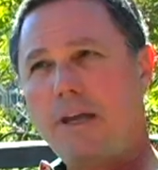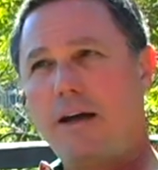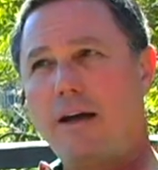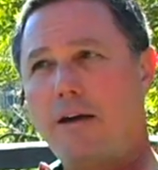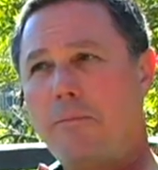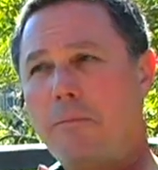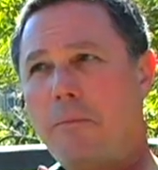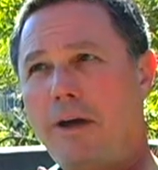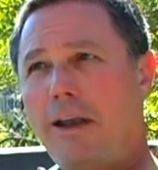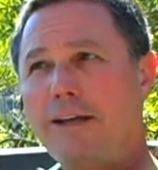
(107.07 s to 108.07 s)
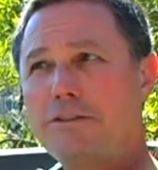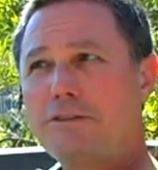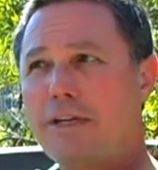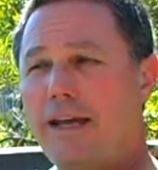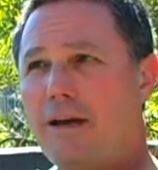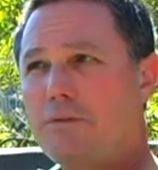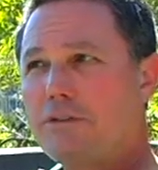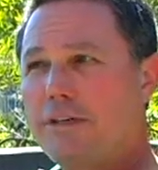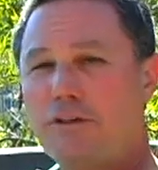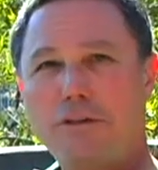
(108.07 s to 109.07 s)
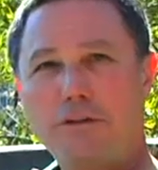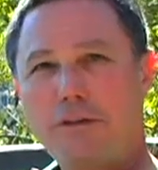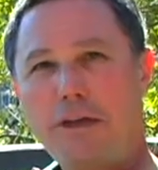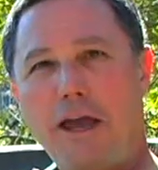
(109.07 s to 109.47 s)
I like to say I was given a little